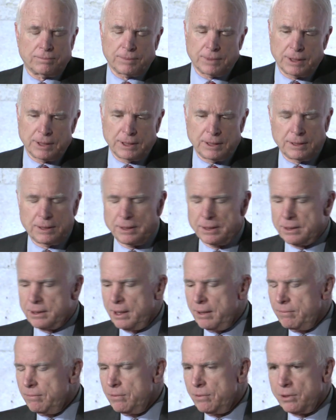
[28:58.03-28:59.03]
And
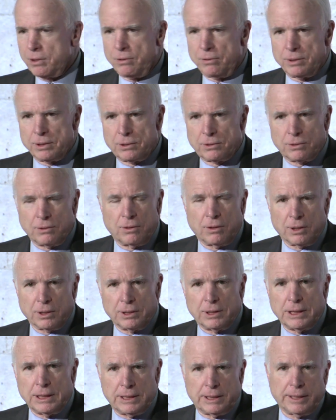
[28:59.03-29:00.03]
I won't go into all the
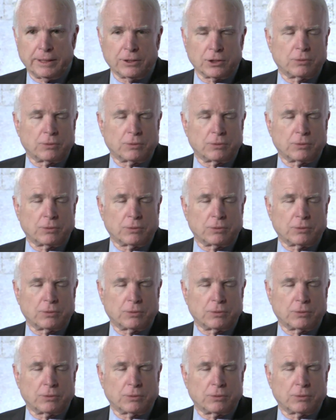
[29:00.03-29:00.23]
details,